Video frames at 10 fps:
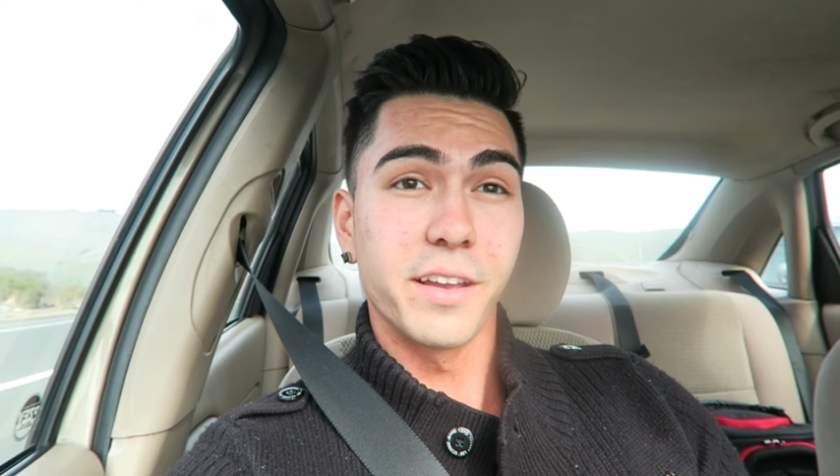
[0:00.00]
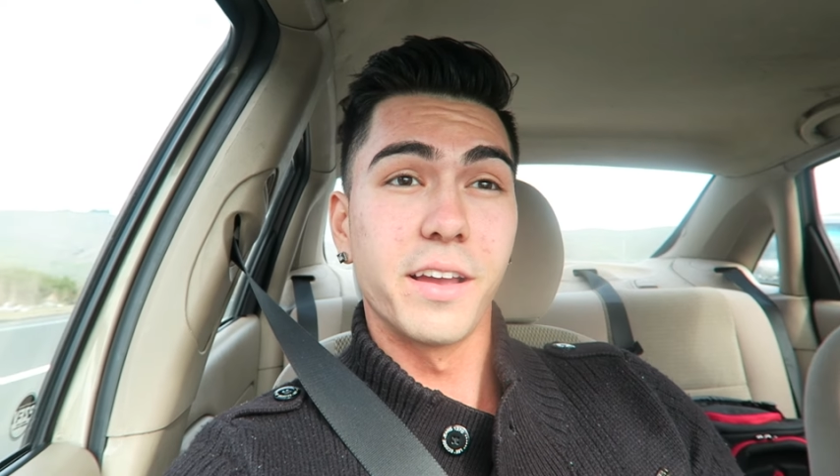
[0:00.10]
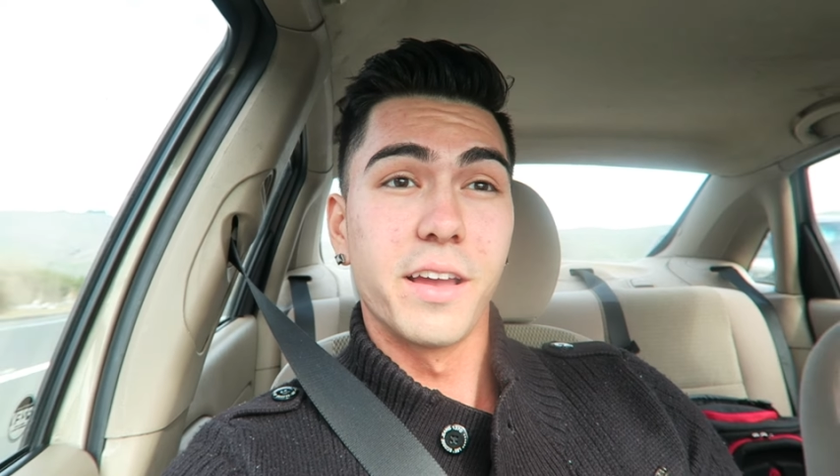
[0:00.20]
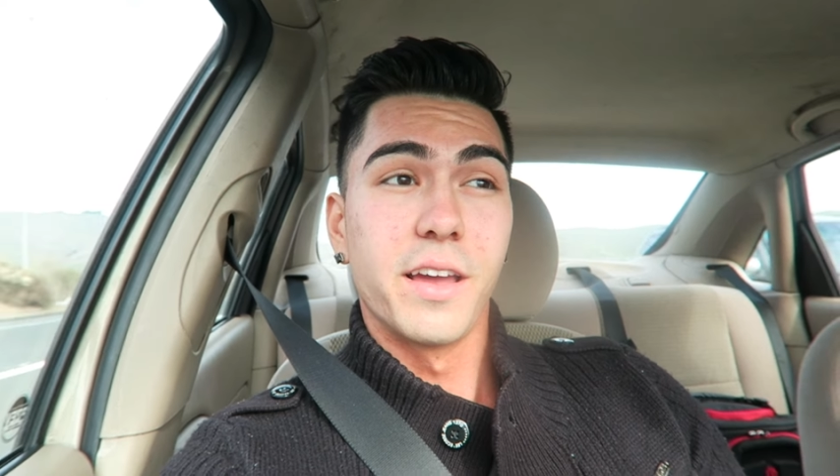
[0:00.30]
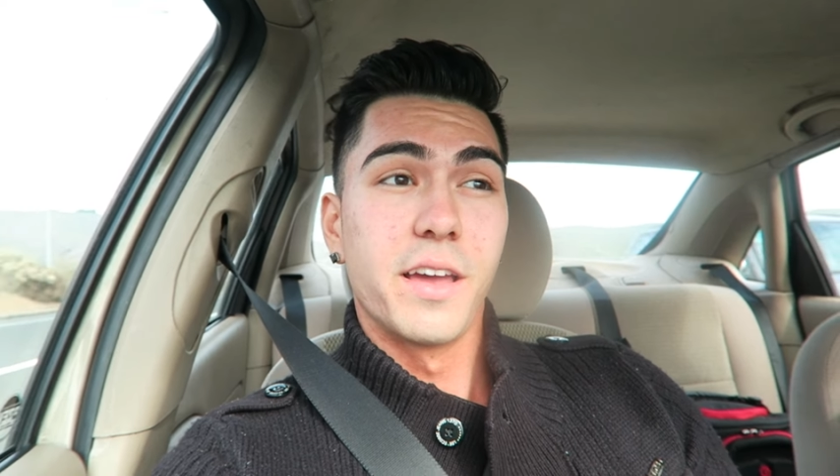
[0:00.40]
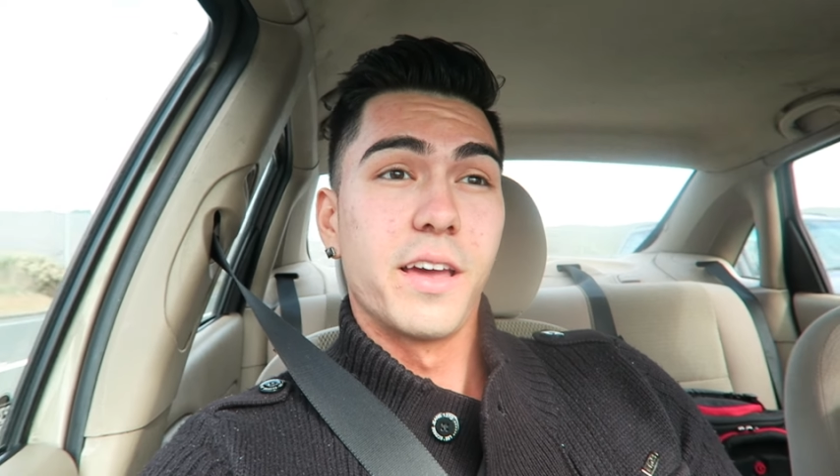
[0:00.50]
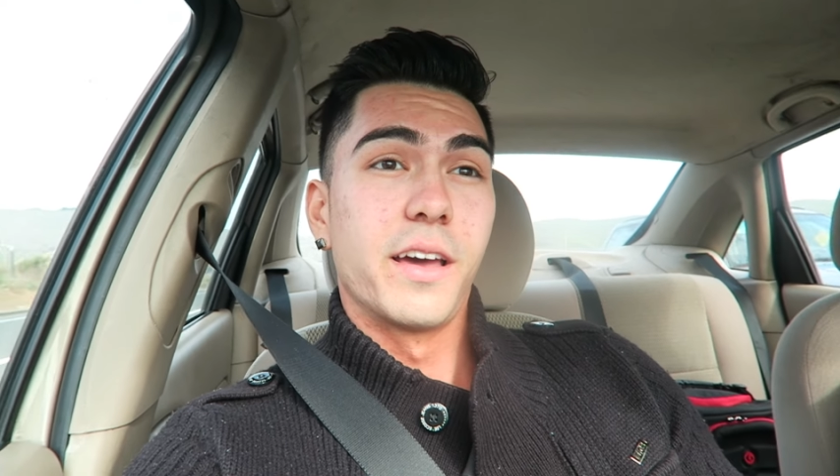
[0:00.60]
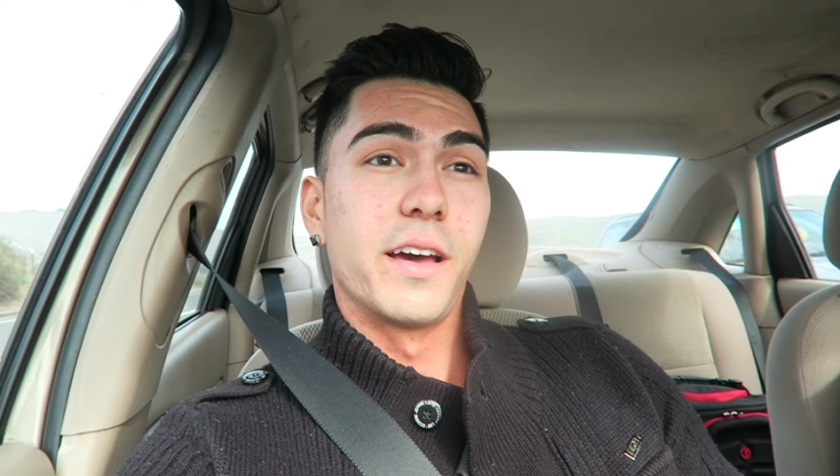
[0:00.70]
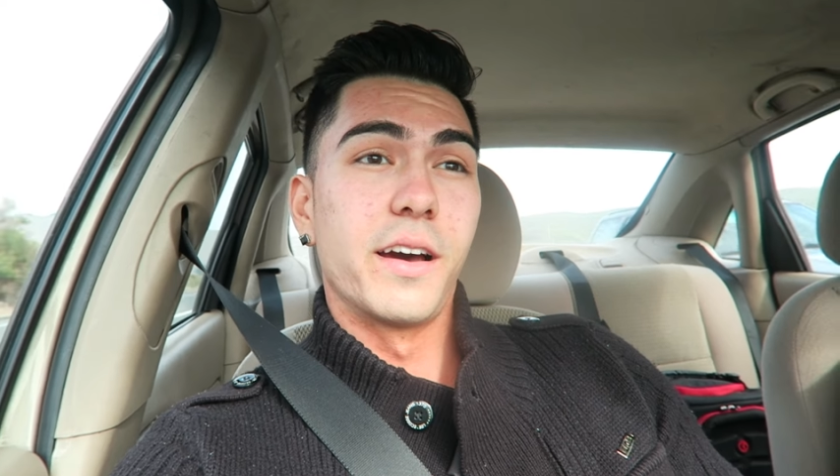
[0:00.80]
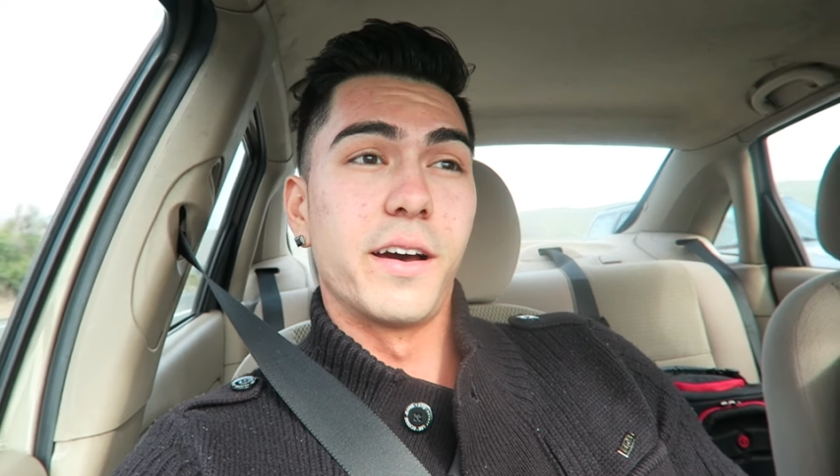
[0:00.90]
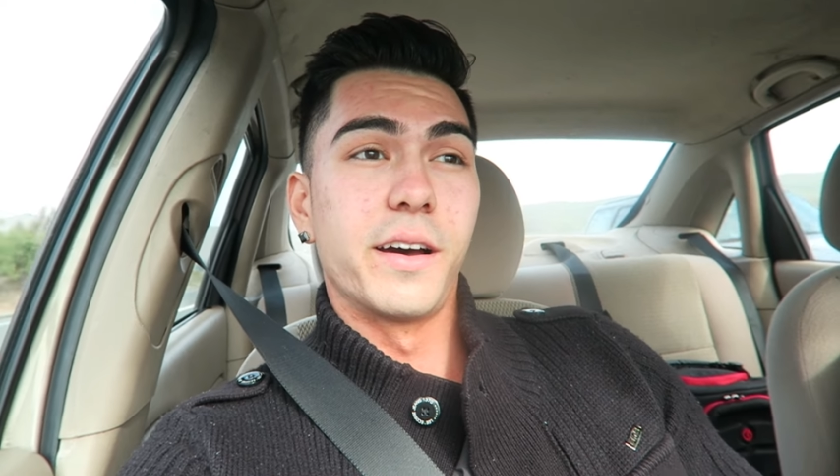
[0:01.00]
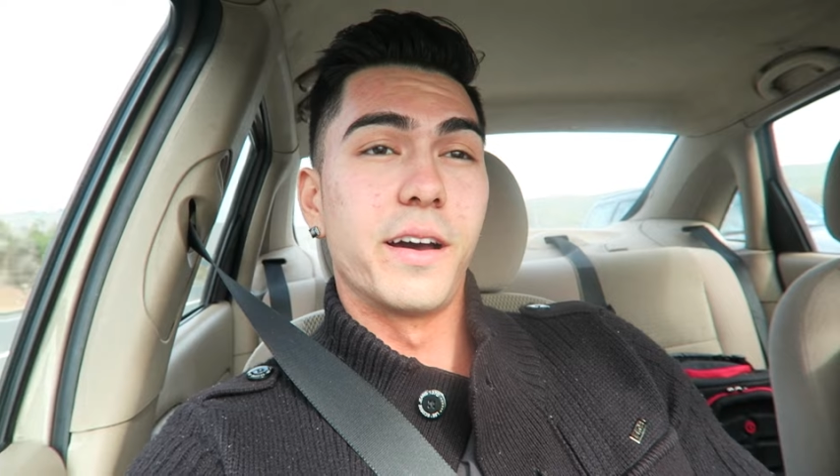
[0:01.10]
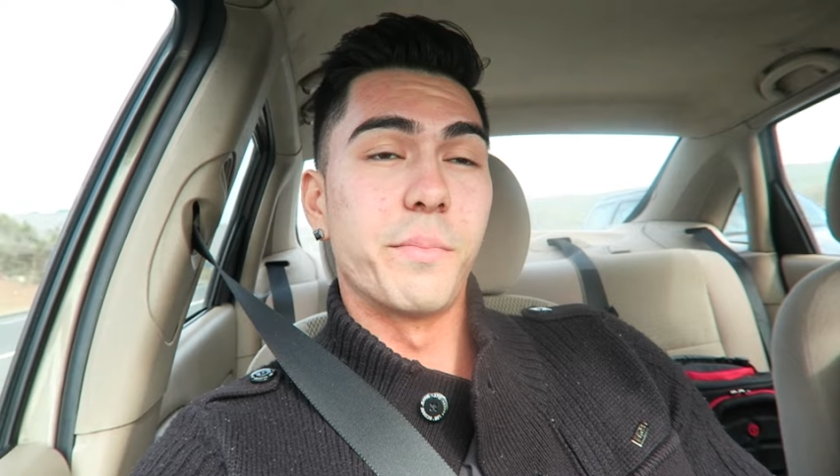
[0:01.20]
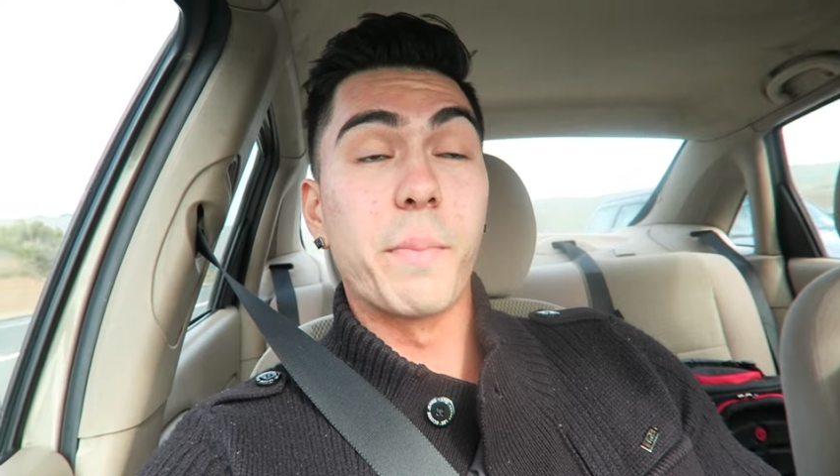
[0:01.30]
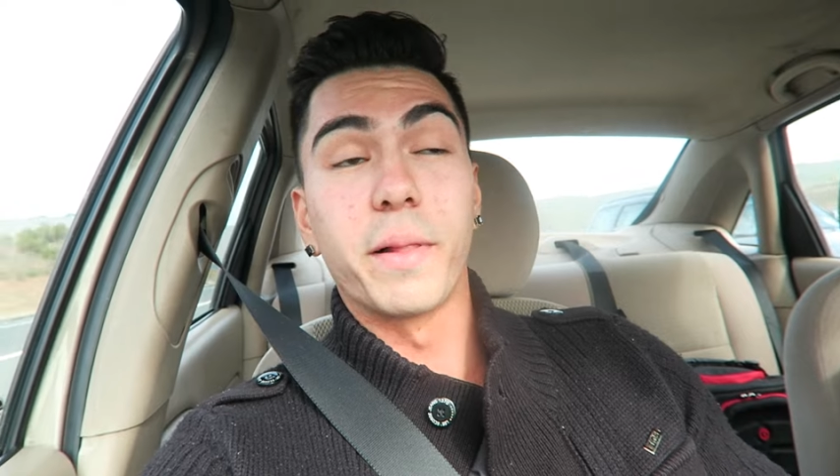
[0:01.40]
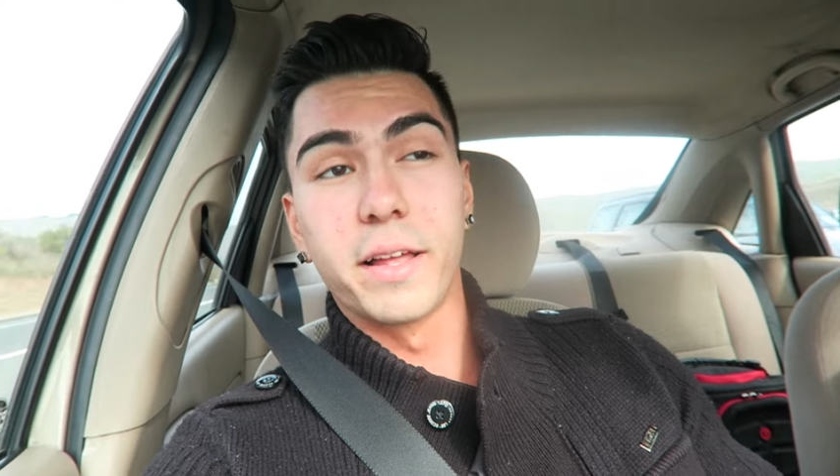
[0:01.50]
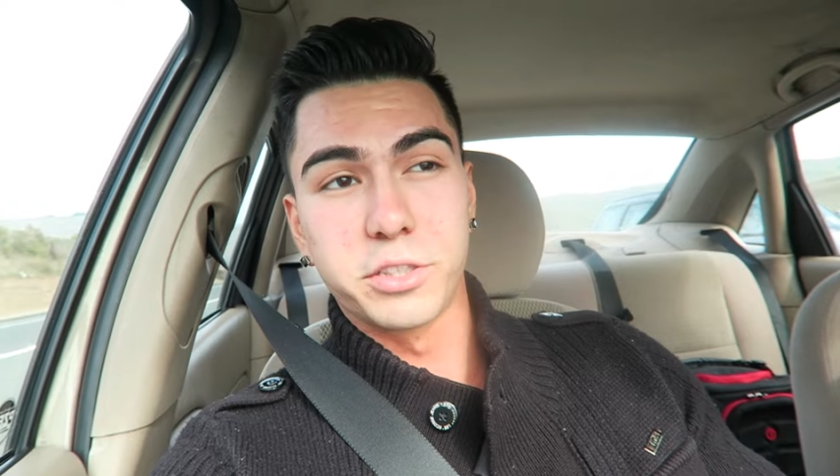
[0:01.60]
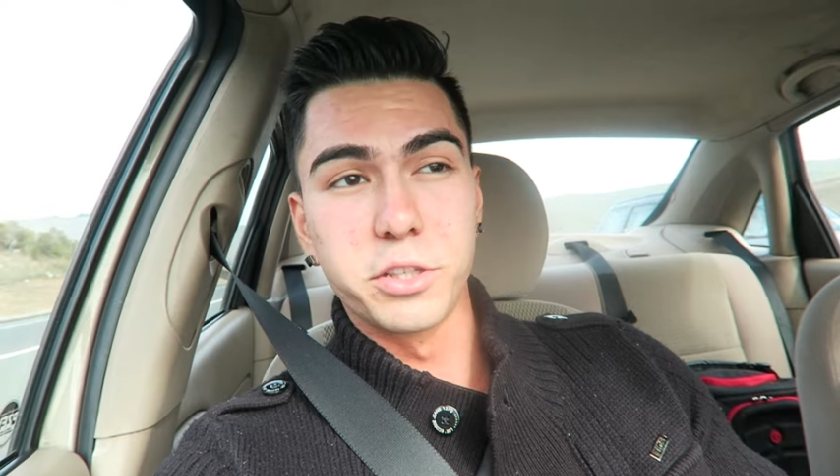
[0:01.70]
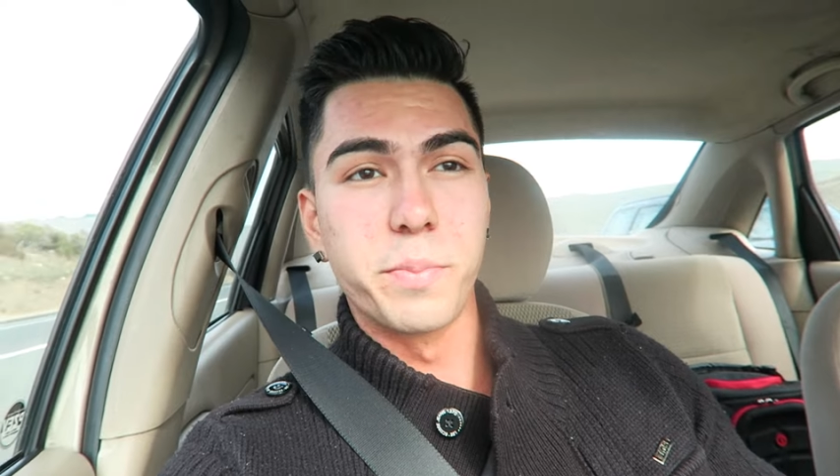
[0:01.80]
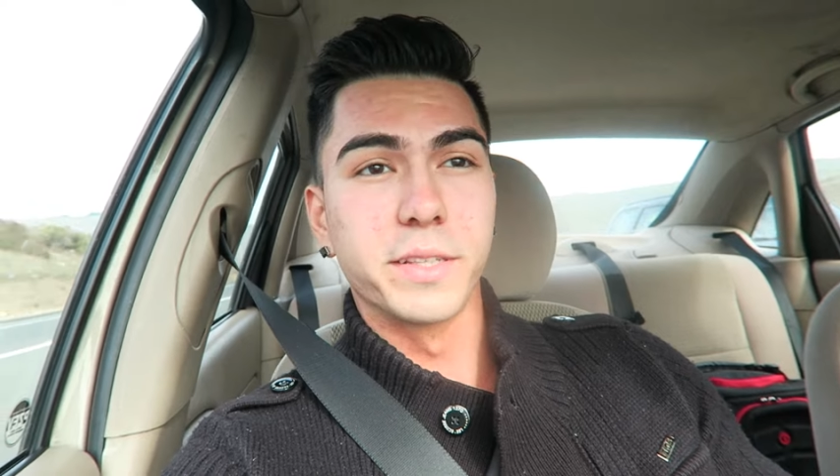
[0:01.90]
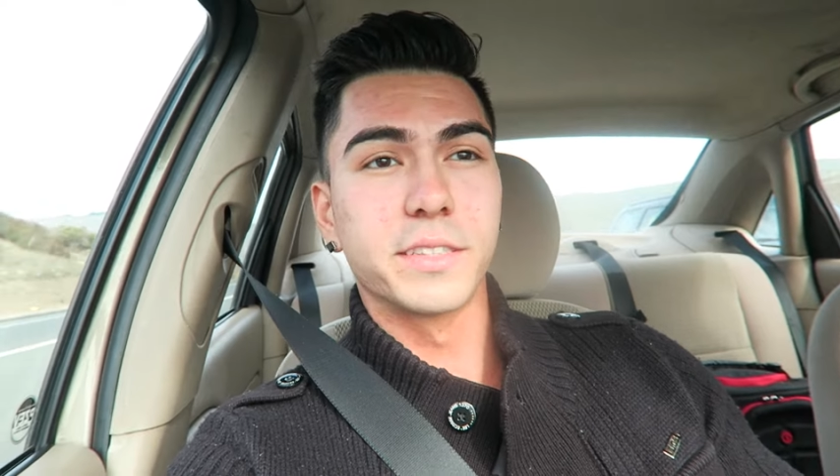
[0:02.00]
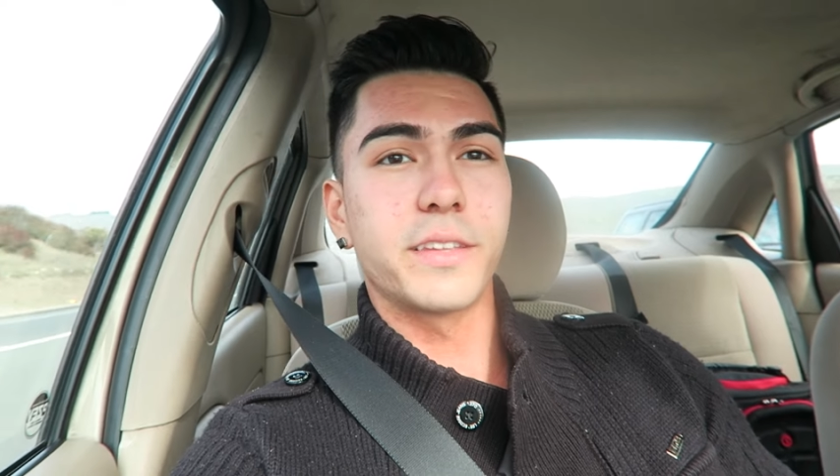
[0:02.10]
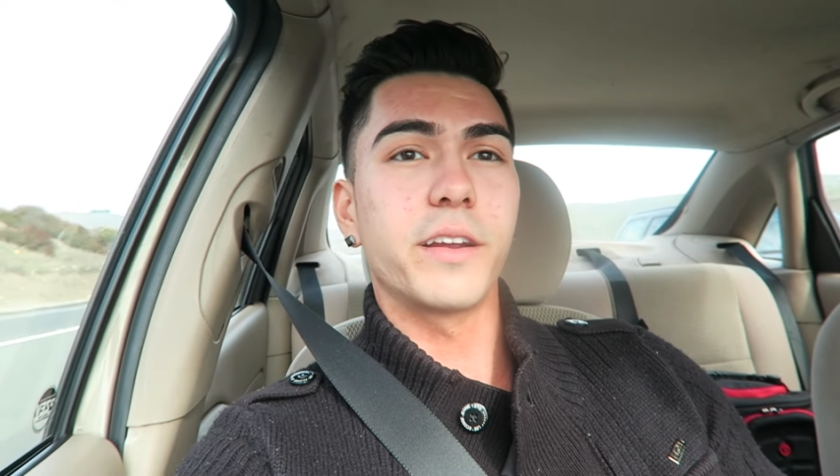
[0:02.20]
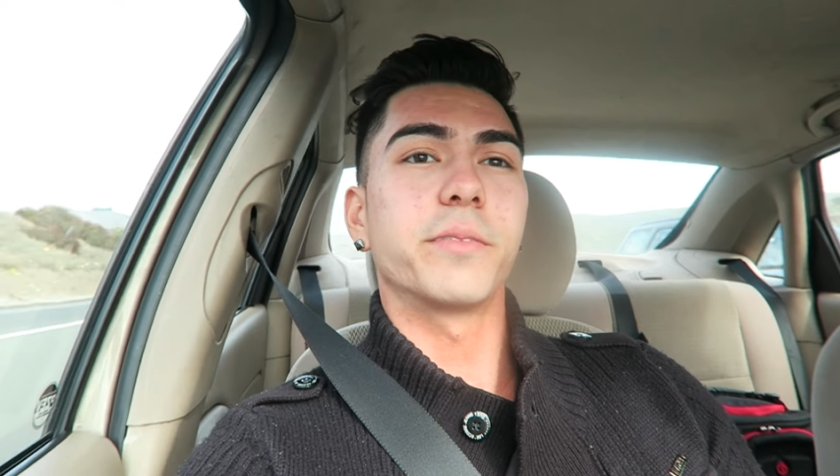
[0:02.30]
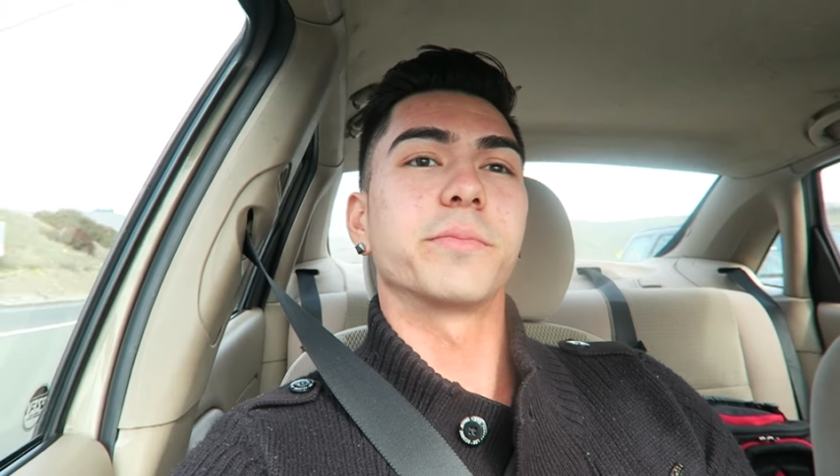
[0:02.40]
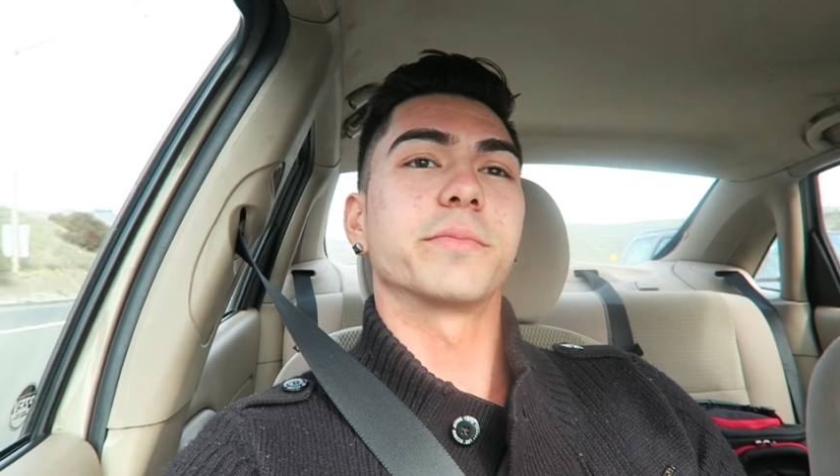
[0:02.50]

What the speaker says: my plan is to do business there,